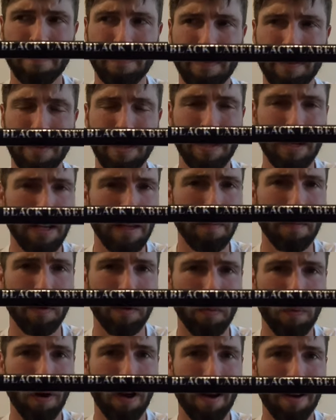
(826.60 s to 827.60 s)
the name of
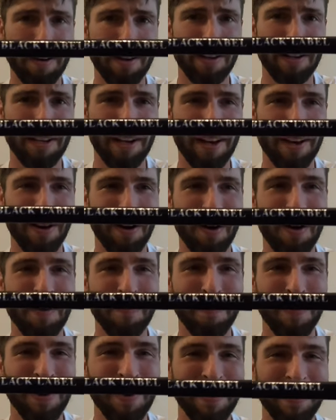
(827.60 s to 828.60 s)
the rod
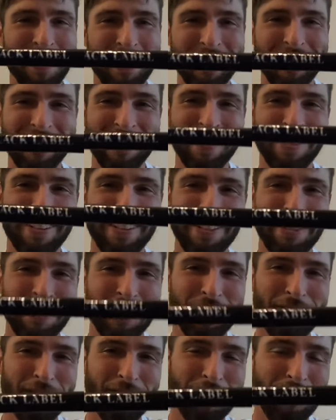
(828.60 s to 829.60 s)
anyhow, but it's
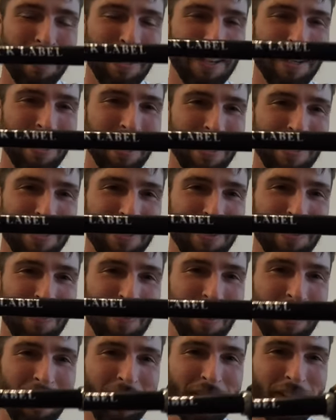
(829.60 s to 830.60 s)
a fantastic
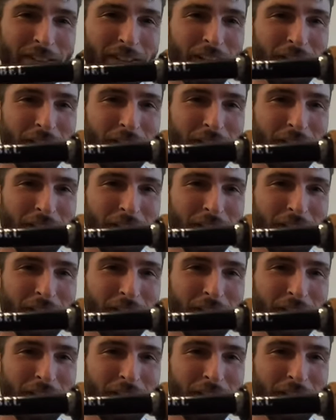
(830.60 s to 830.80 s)
rod.